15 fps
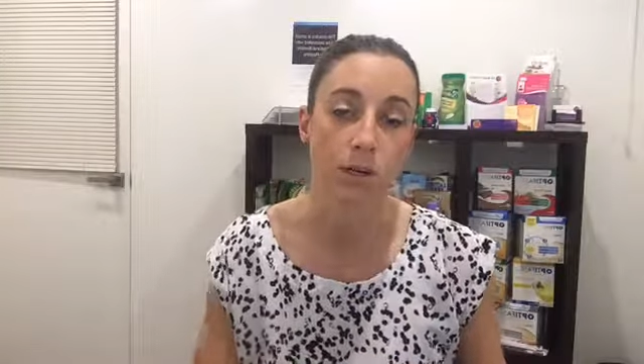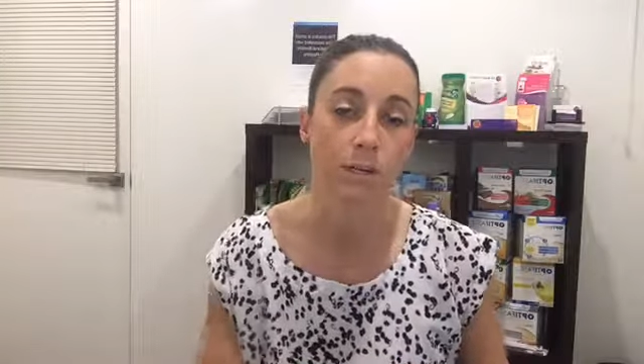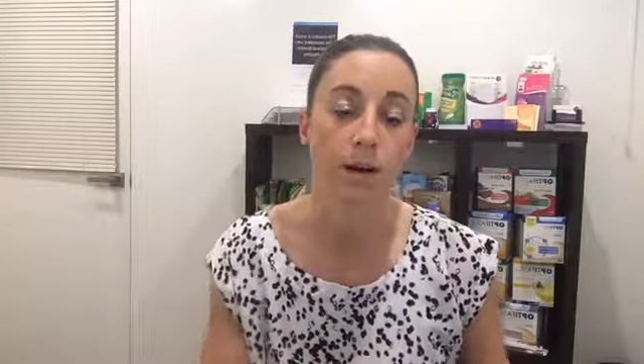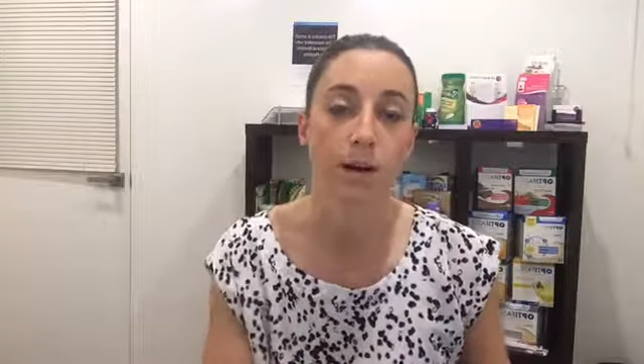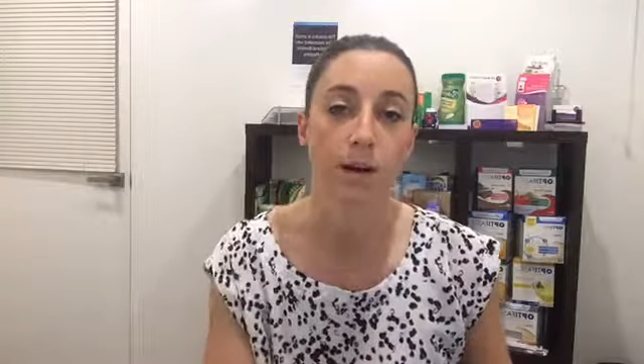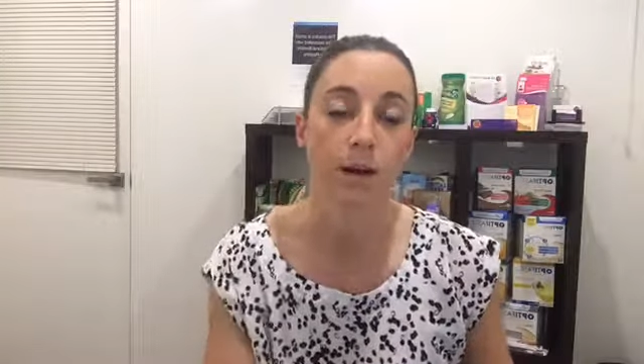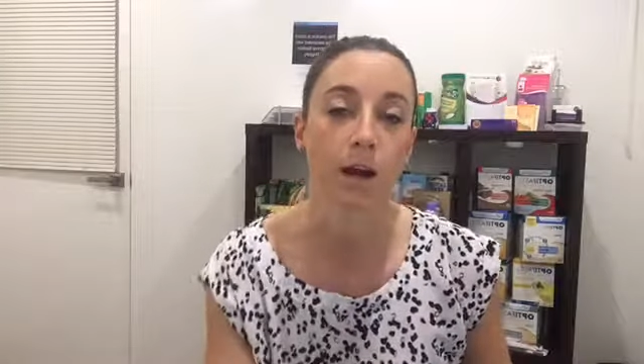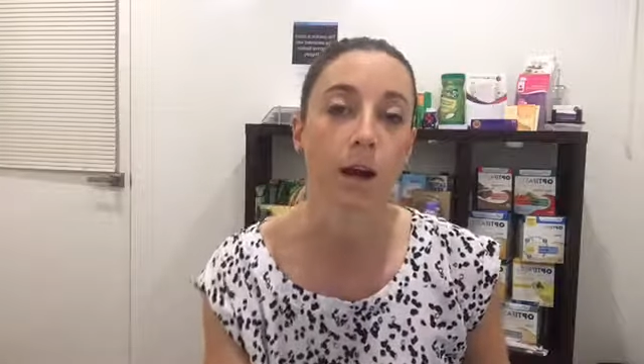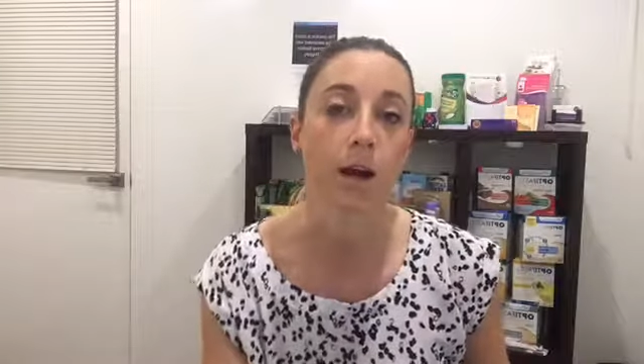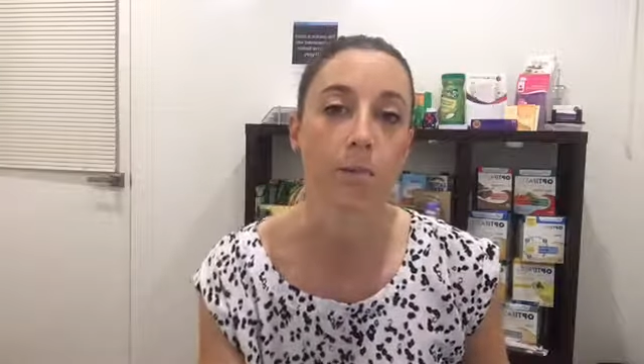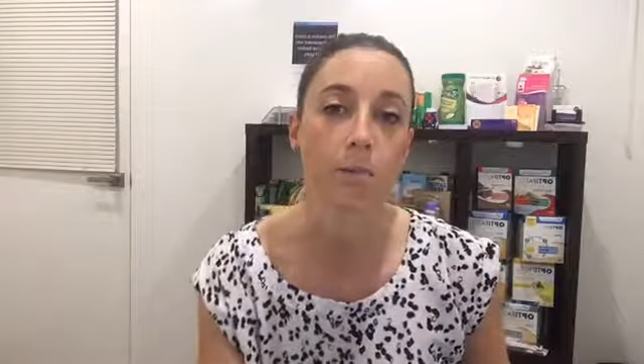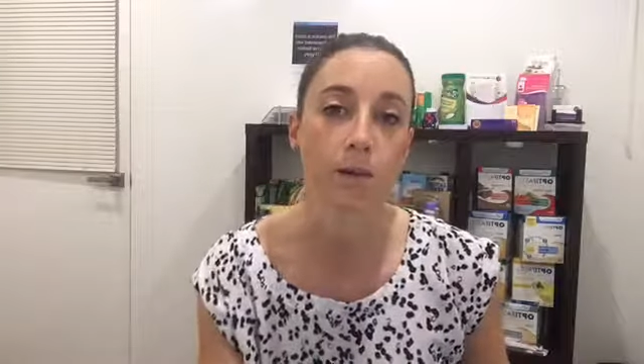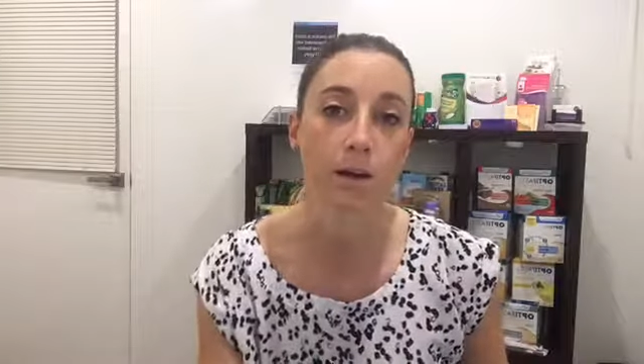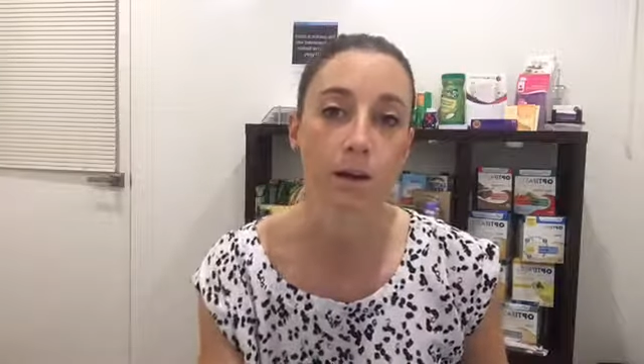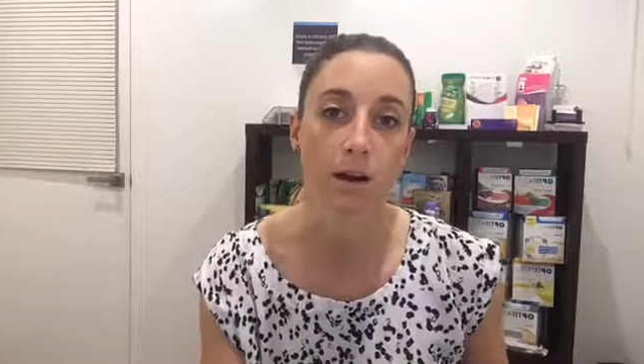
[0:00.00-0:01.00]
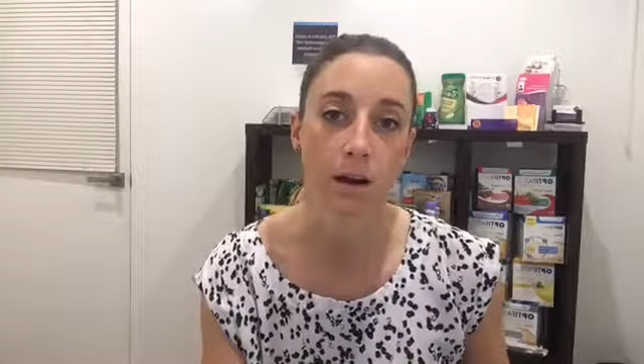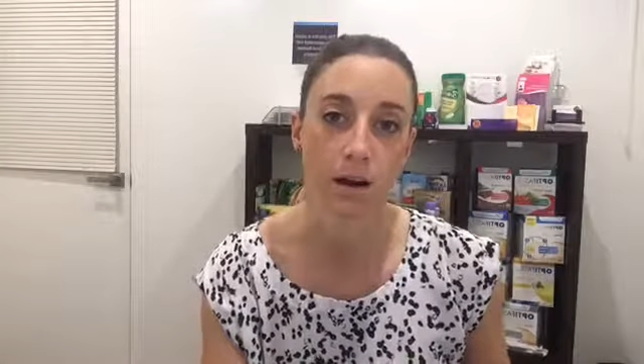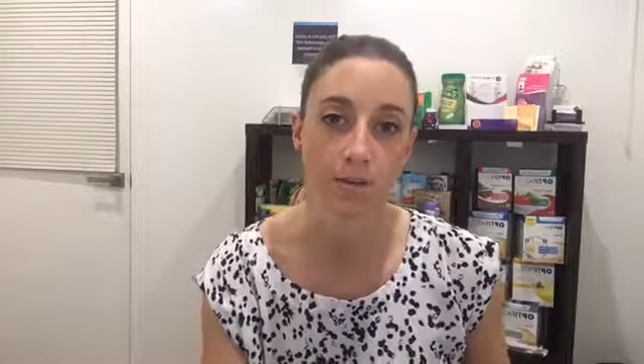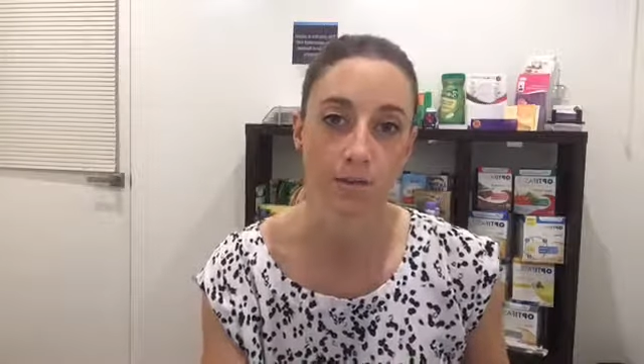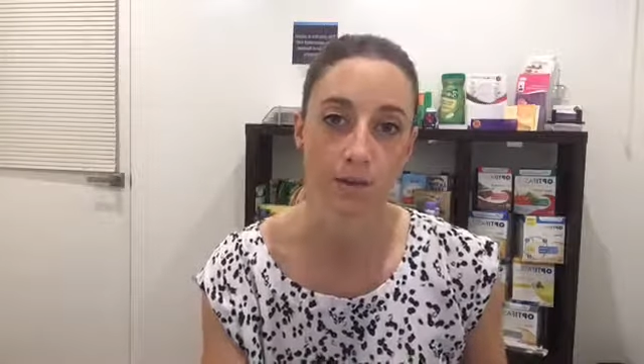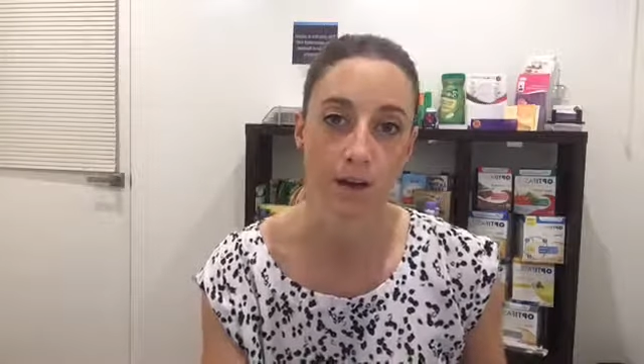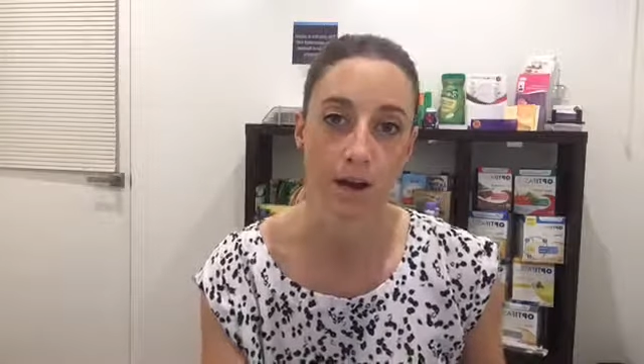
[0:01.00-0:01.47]
about a cup in
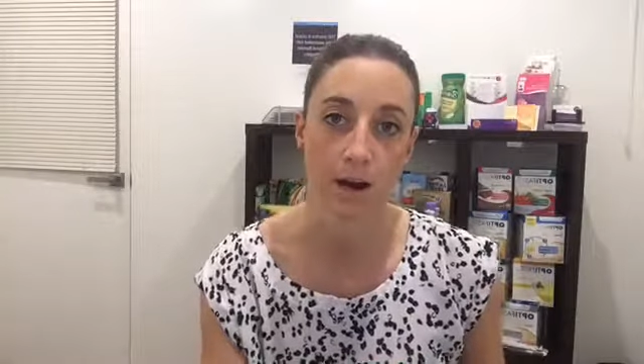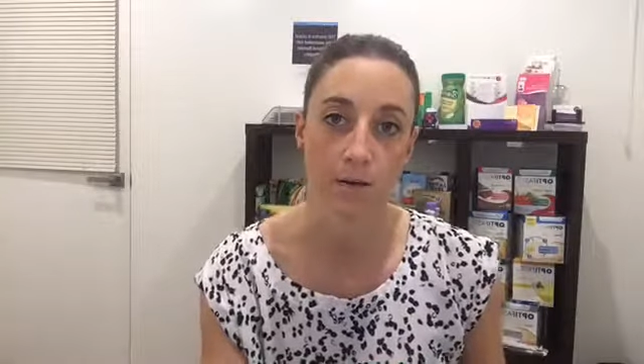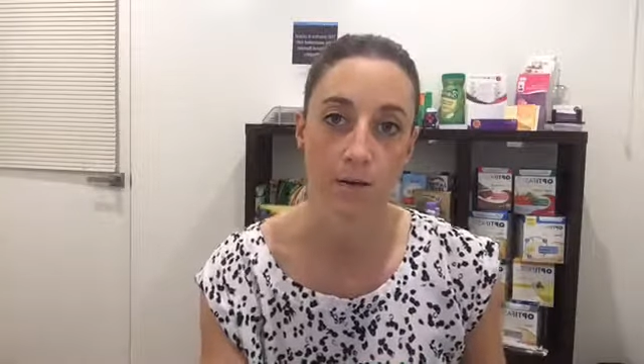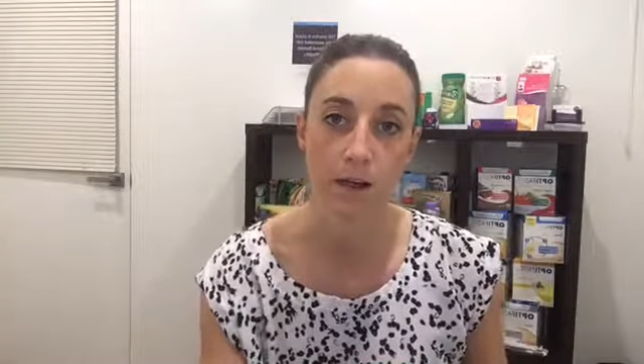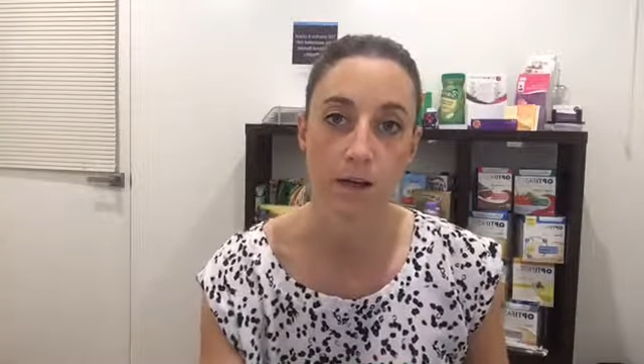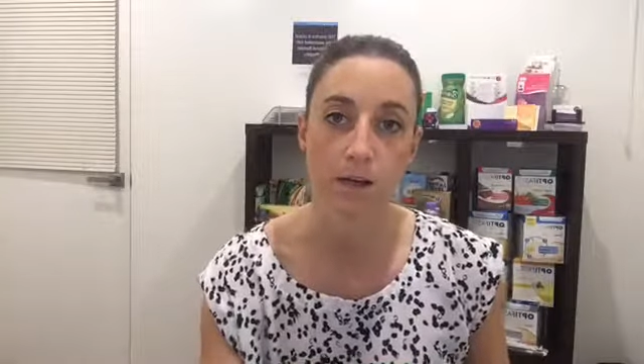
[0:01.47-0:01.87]
half an hour.